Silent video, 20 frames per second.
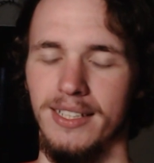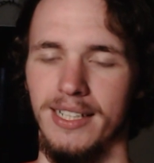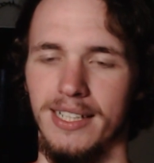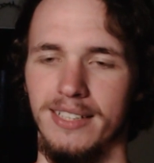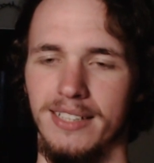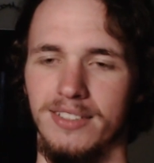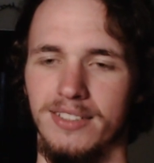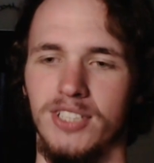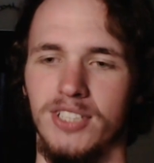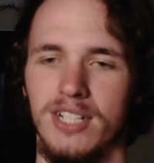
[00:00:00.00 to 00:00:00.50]

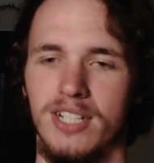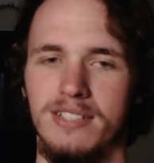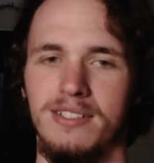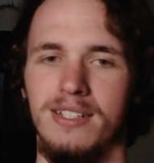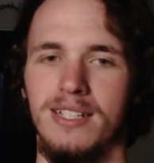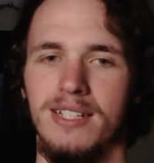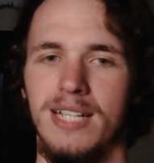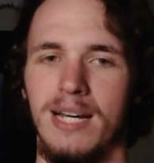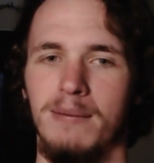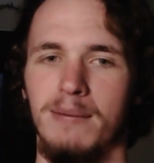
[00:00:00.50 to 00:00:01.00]
and
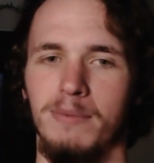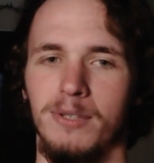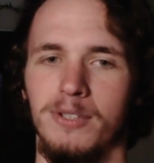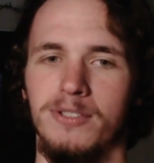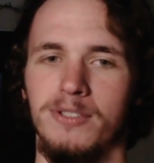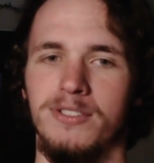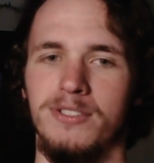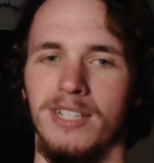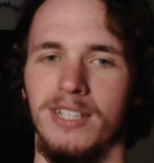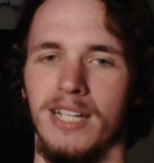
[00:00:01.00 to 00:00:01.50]
Jesse kept
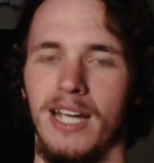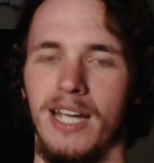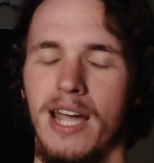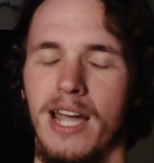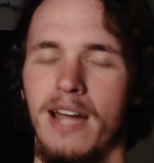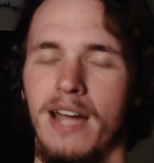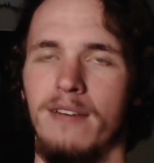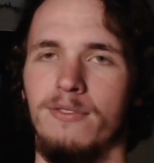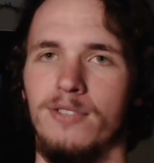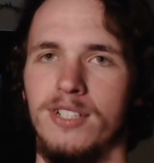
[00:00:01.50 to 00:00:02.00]
losing
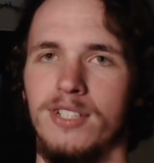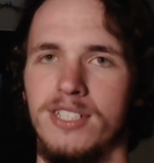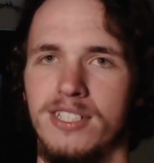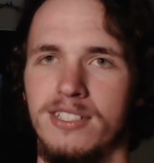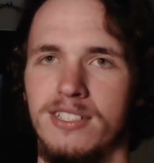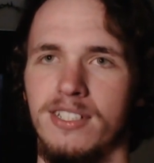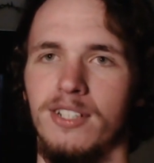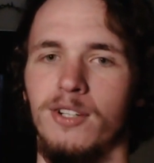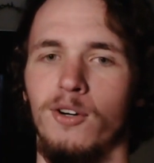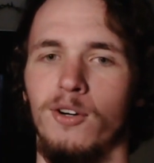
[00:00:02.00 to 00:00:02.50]
every
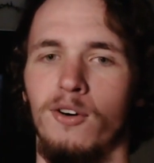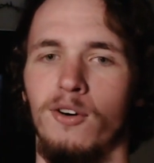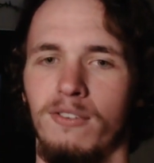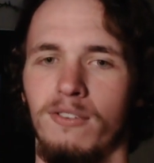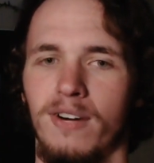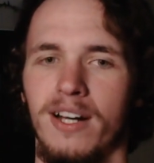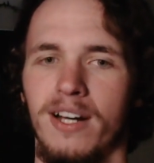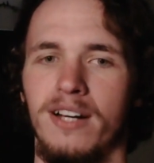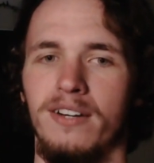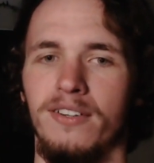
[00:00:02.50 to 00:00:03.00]
single
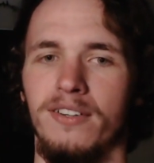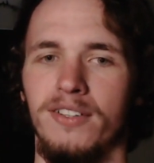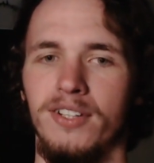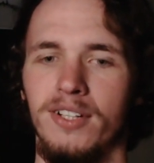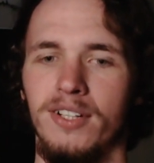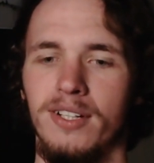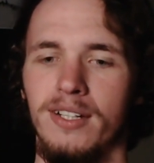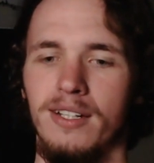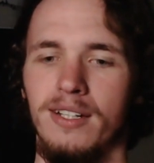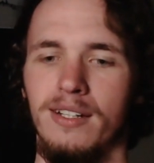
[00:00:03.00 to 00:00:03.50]
round.
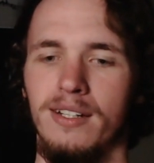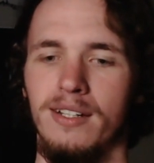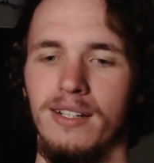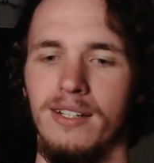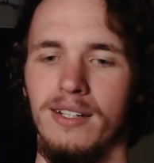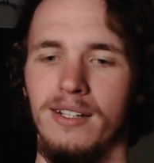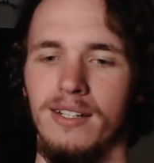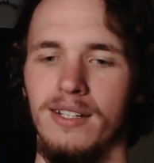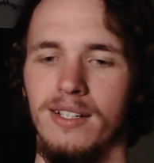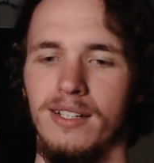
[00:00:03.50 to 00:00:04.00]

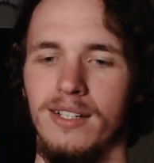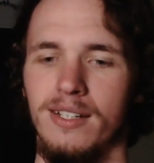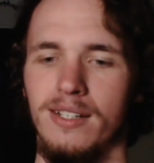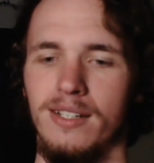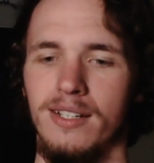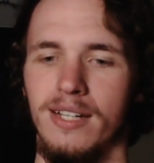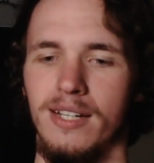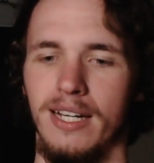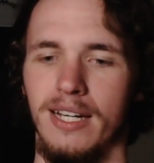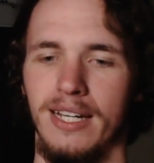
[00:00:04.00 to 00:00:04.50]

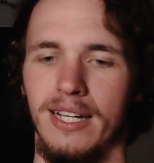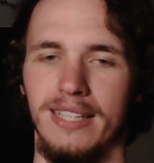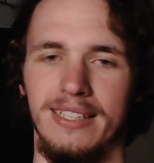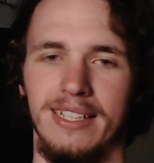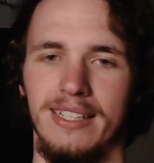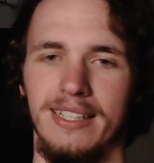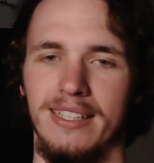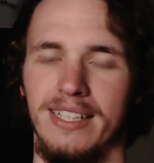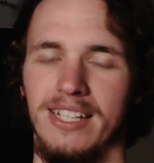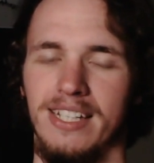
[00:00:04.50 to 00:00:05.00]
And
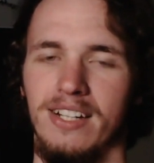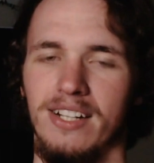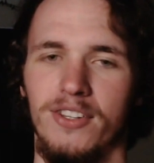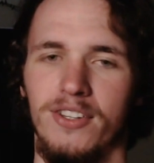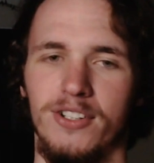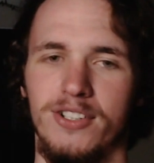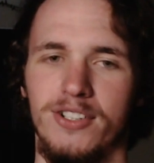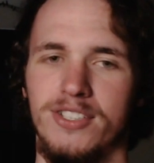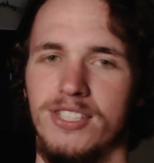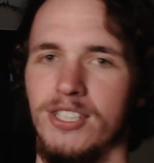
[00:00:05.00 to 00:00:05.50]
then the
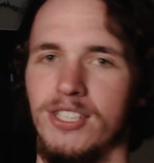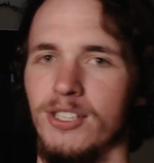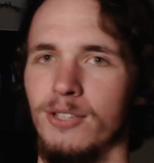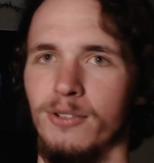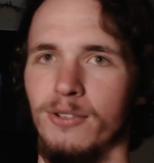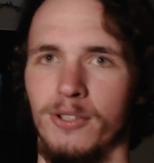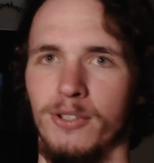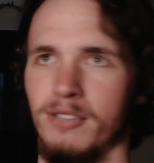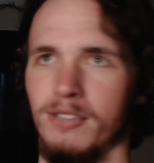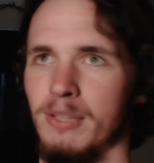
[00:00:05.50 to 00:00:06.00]
other 2
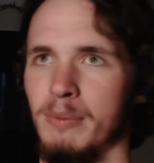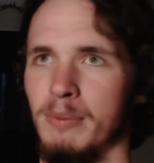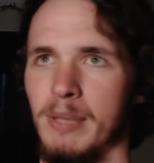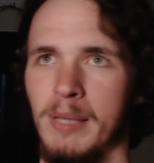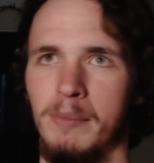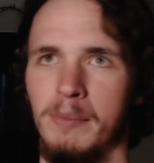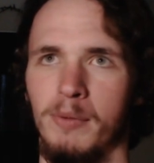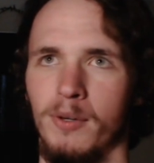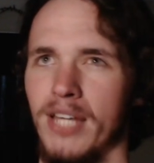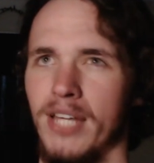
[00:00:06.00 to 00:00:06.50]
or 3
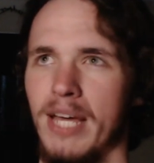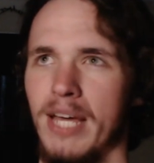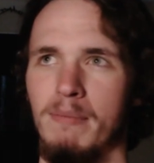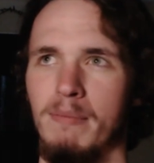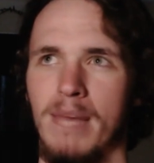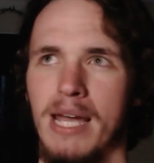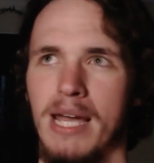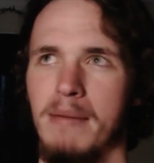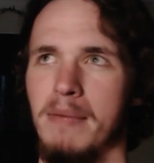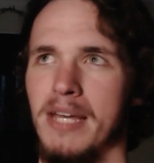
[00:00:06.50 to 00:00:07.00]
people, they
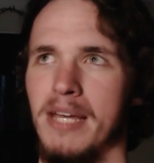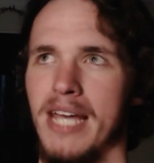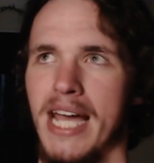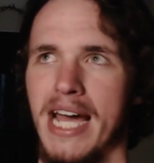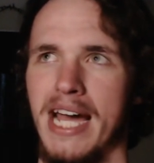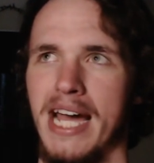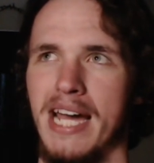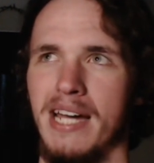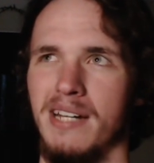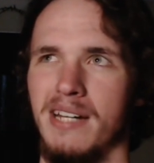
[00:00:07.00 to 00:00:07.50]
maybe
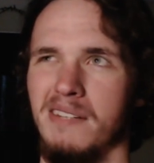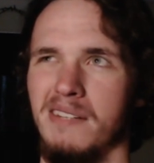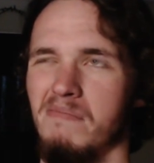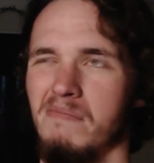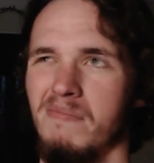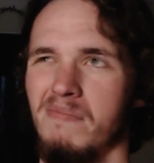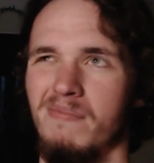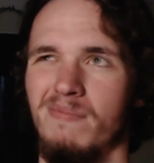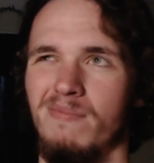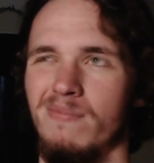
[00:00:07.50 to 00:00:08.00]
had
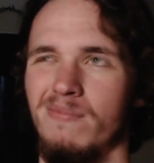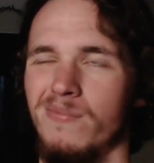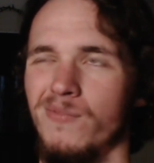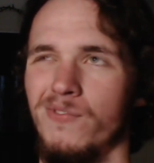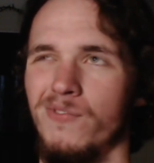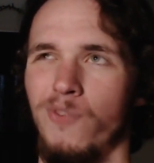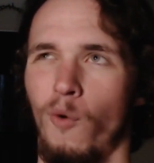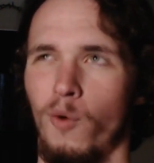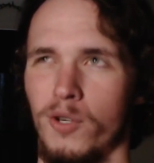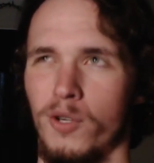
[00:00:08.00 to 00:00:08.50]

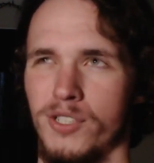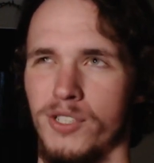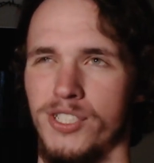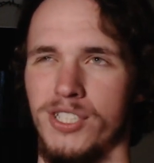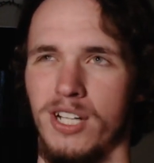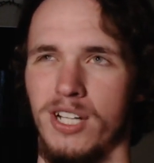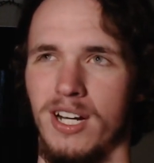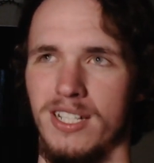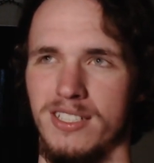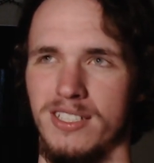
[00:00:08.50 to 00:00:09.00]
4
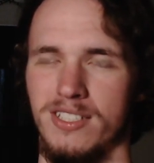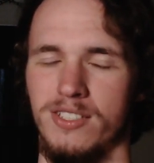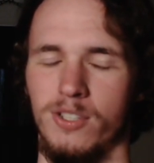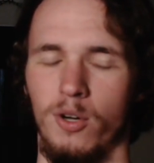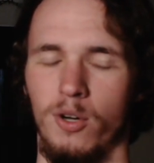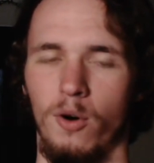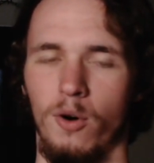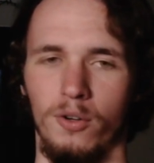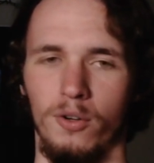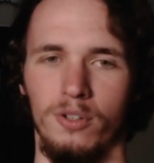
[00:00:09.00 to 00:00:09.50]
shots
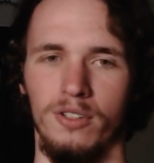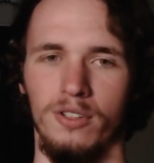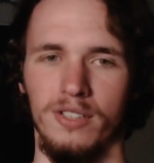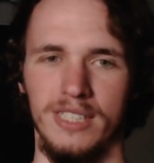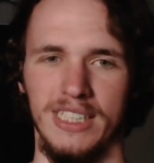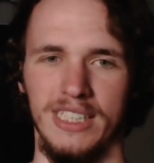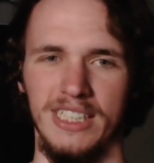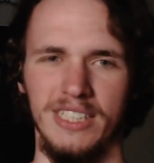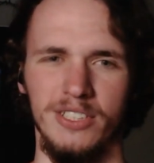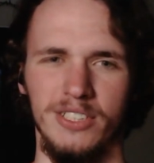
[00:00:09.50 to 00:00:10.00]
total
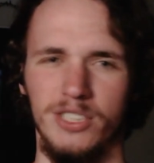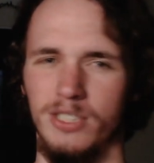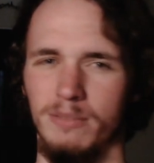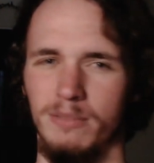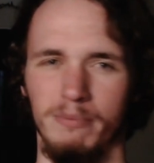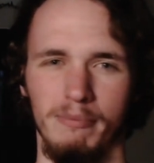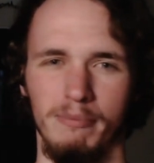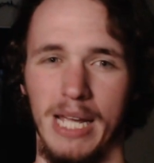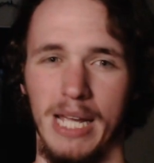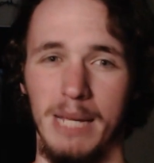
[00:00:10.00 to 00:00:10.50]
each,
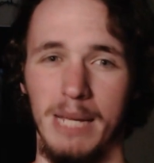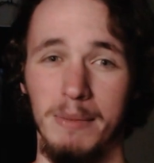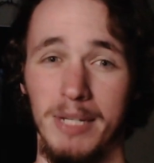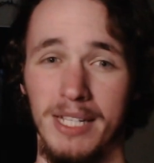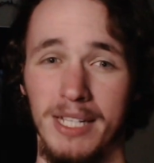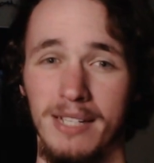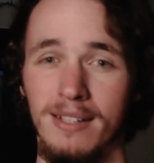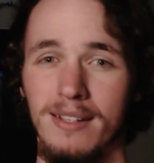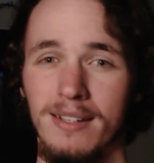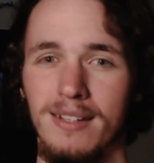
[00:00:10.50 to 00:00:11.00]

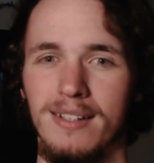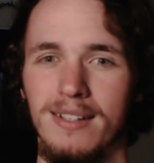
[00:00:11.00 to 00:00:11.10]
maybe.